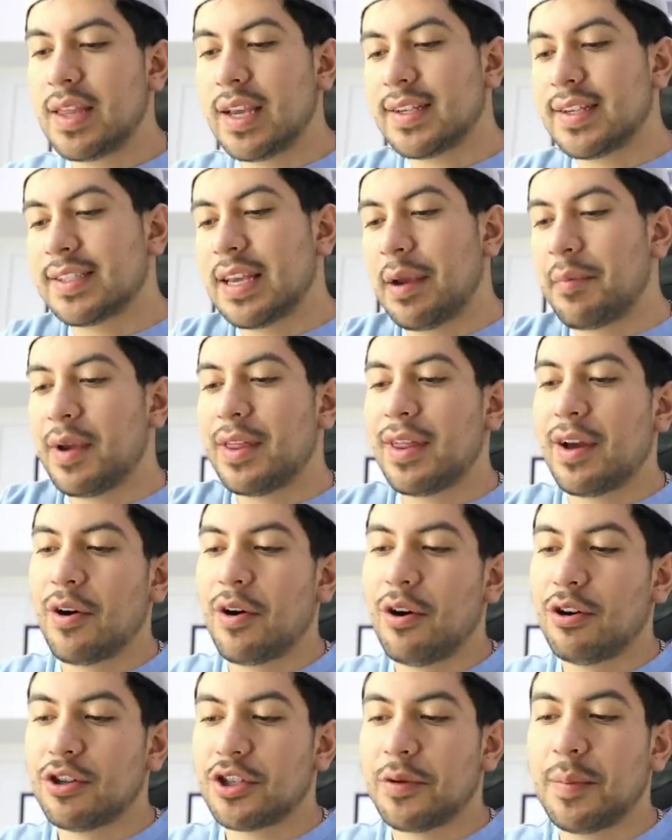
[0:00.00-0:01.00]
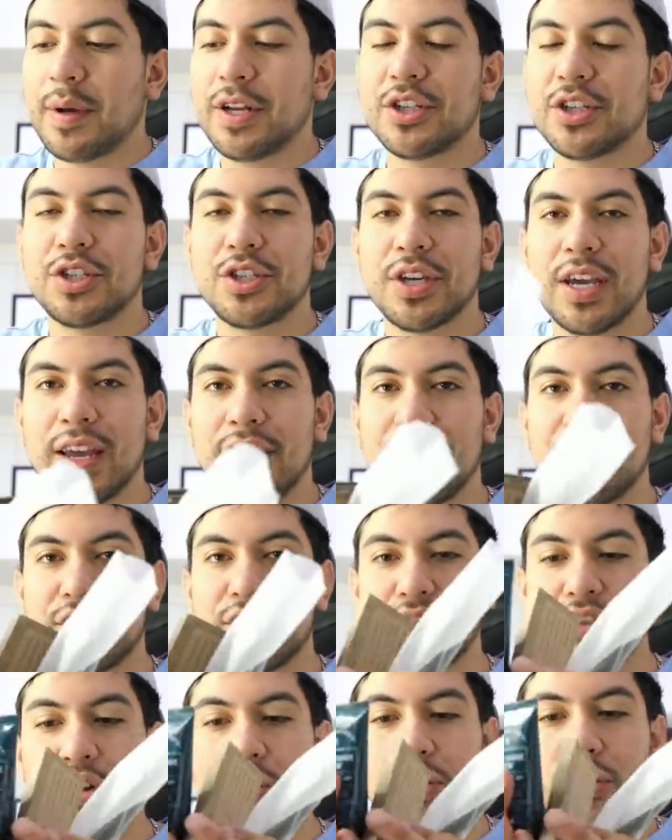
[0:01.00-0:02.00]
They sent me their ultimate shave
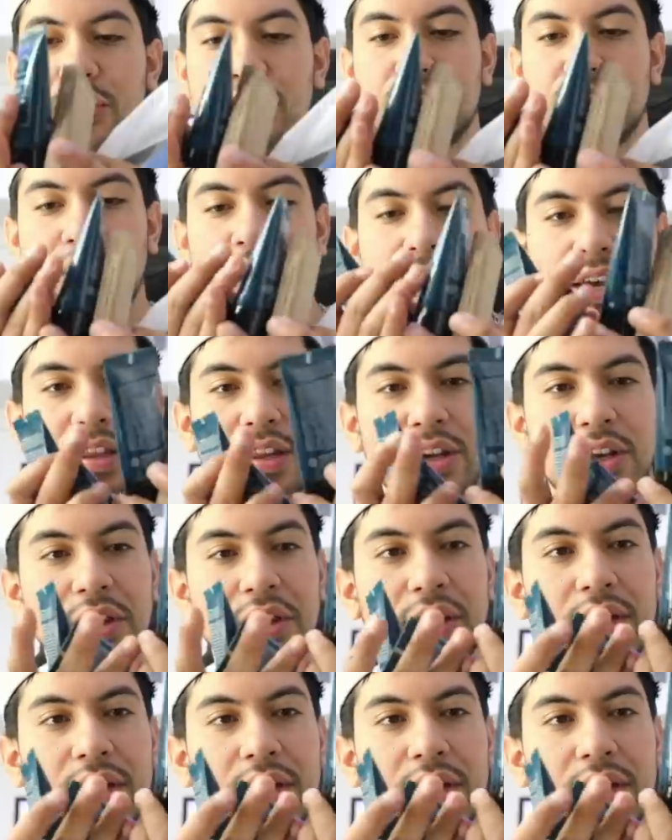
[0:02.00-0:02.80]
starter set. Look at